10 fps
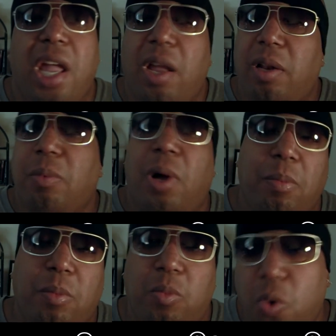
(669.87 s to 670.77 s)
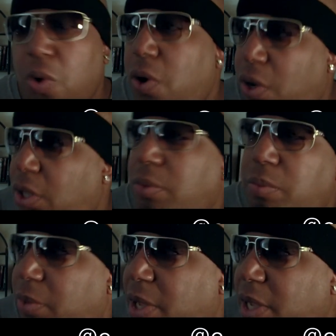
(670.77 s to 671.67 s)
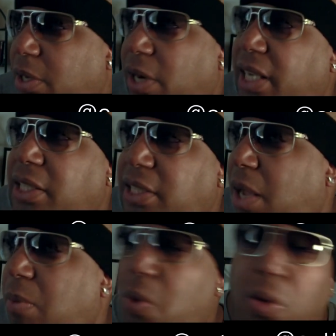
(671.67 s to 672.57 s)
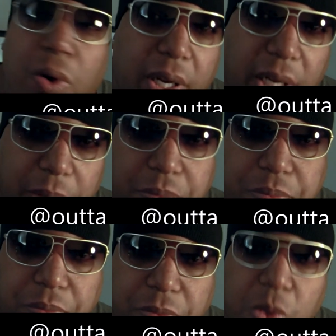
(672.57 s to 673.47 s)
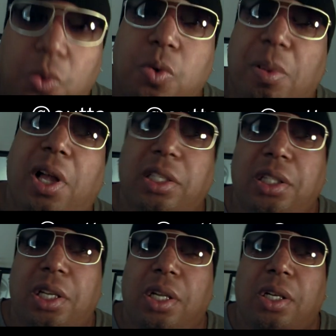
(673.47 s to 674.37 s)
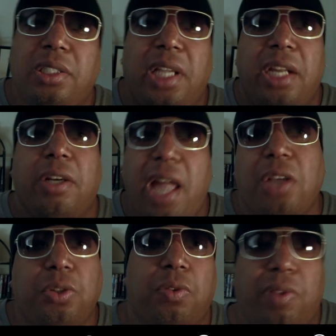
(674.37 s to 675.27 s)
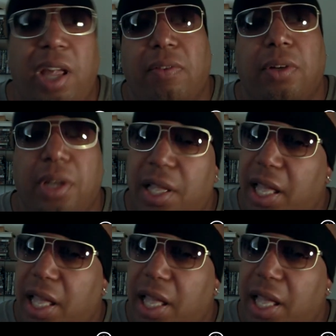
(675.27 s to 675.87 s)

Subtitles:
And I'm more on, or I can say I'm more on Google Plus because of the international flavor.